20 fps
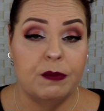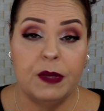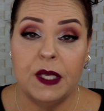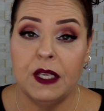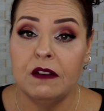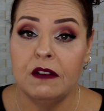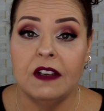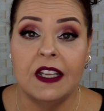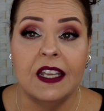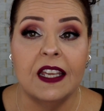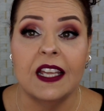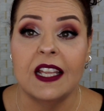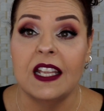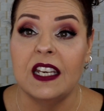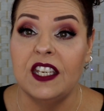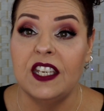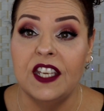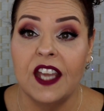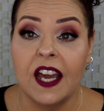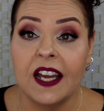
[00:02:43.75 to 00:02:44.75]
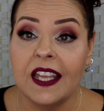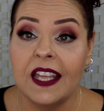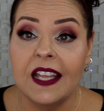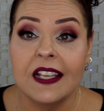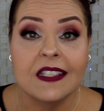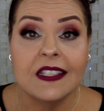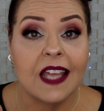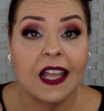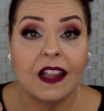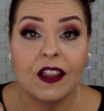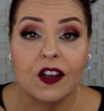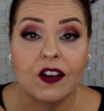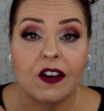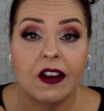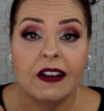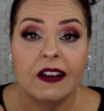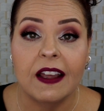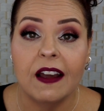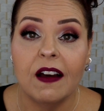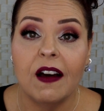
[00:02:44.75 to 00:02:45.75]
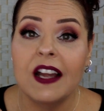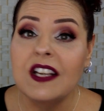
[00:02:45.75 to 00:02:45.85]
puny and yucky as they look right now.